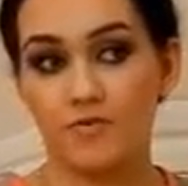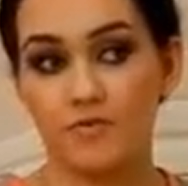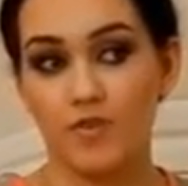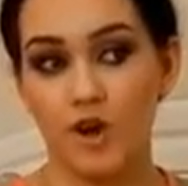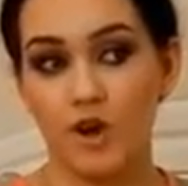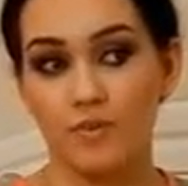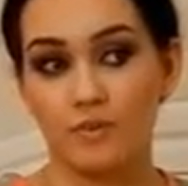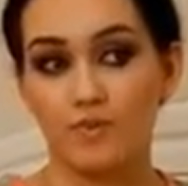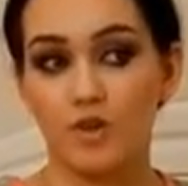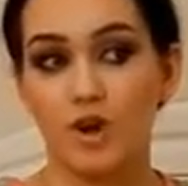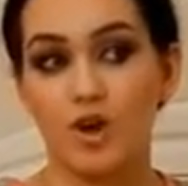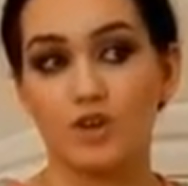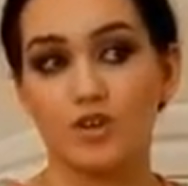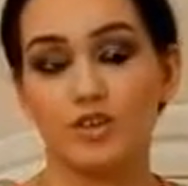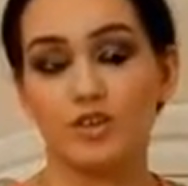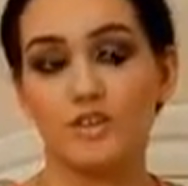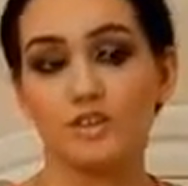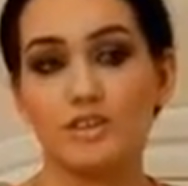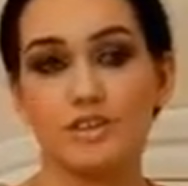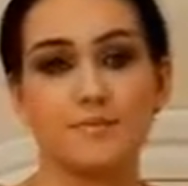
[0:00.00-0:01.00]
I'm not
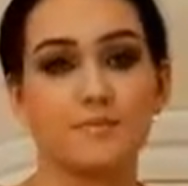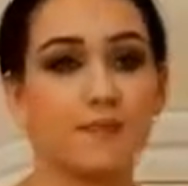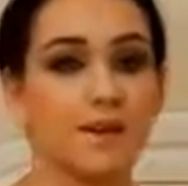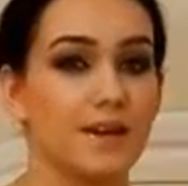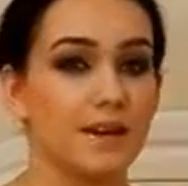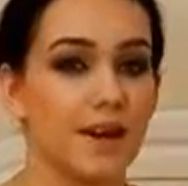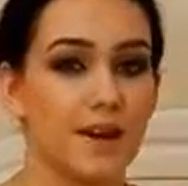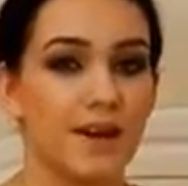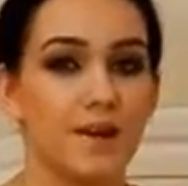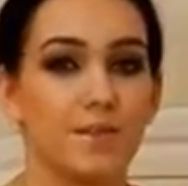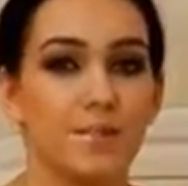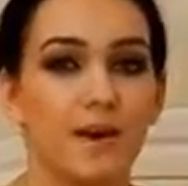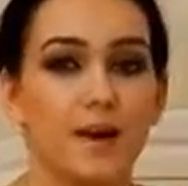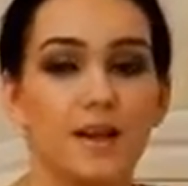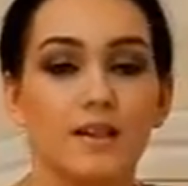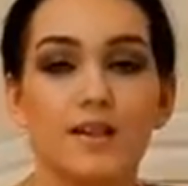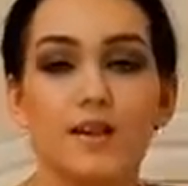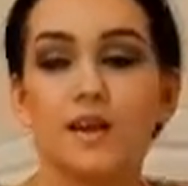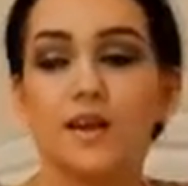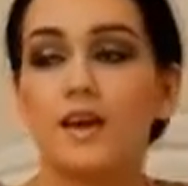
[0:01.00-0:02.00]
using my Naked
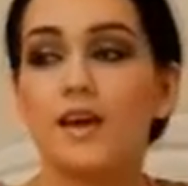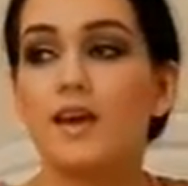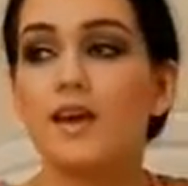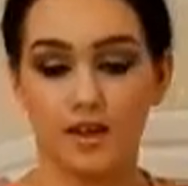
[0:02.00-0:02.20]
palette.